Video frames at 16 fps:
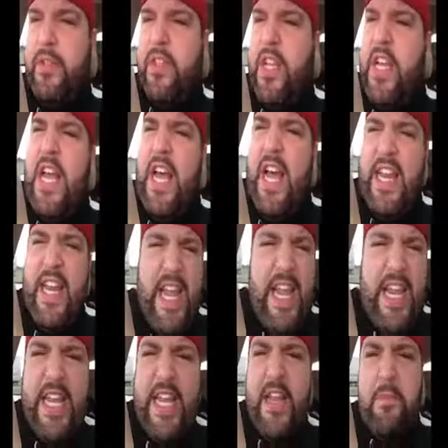I was an
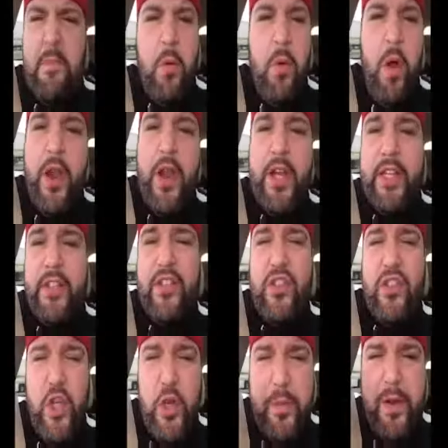idiot, moronic,
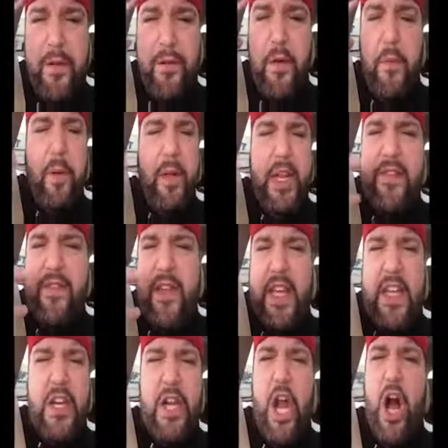and stupid for
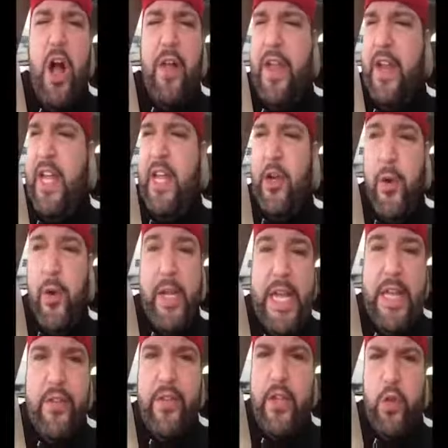believing in God that He
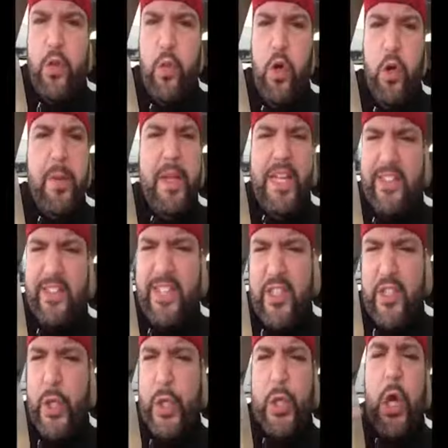created this world
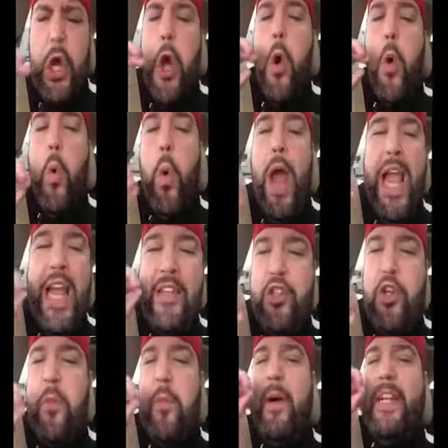because it took way
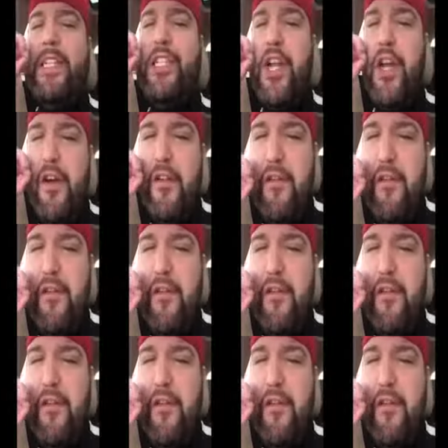too much